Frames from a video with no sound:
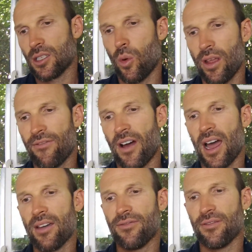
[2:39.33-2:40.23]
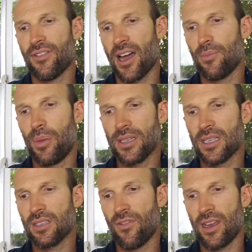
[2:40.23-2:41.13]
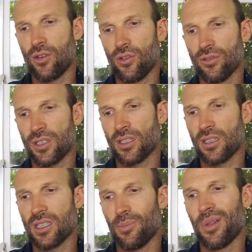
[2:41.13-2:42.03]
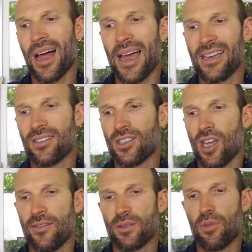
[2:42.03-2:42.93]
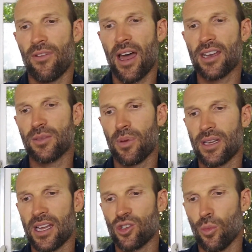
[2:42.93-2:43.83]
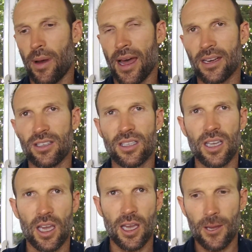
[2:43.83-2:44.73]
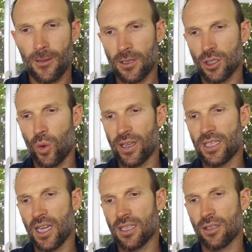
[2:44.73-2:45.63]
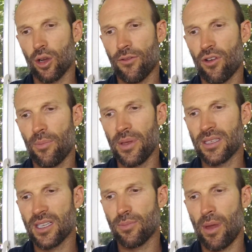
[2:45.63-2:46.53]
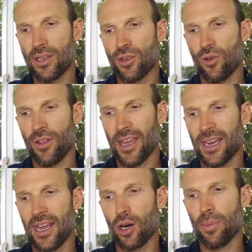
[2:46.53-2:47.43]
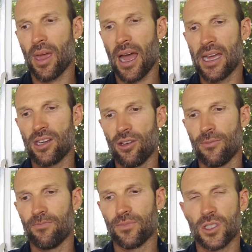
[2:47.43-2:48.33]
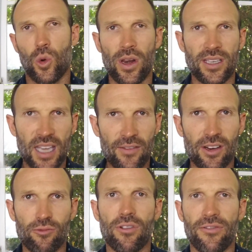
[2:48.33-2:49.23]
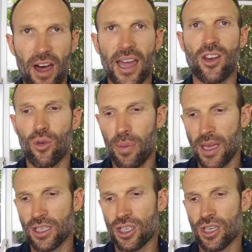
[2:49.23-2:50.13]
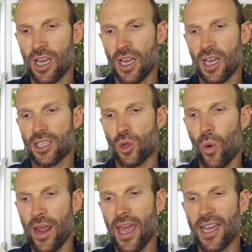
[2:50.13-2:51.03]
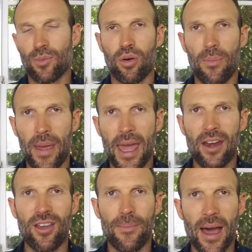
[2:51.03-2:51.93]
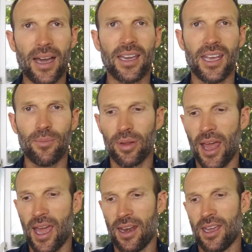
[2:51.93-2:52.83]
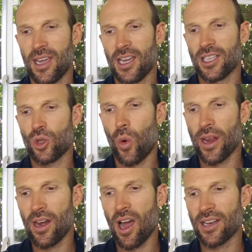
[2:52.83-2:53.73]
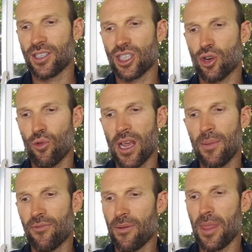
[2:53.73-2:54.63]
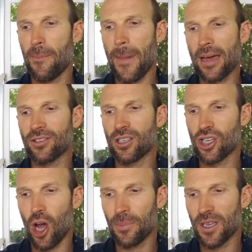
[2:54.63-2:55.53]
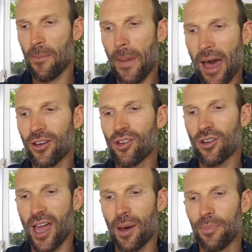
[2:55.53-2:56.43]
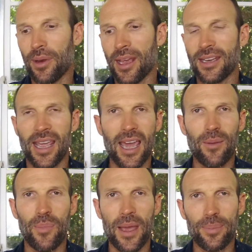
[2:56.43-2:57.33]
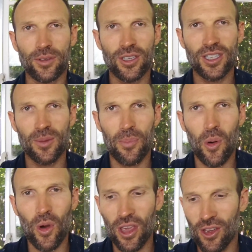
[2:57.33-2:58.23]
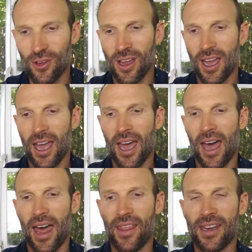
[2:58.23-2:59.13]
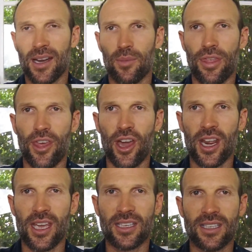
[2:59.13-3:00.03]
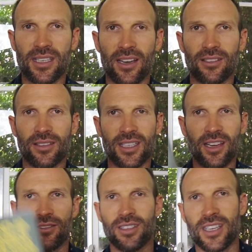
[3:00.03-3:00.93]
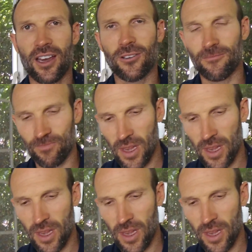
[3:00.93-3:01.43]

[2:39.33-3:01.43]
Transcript: 25, find business vendors, suppliers, service providers, potential partners. 26, look for a business mentor that can help guide you. 27, refine your pitch. 28, prepare your marketing plan. 29, scream from the mountaintops about your company to get people to support you. And then number 30 is sell, sell, sell.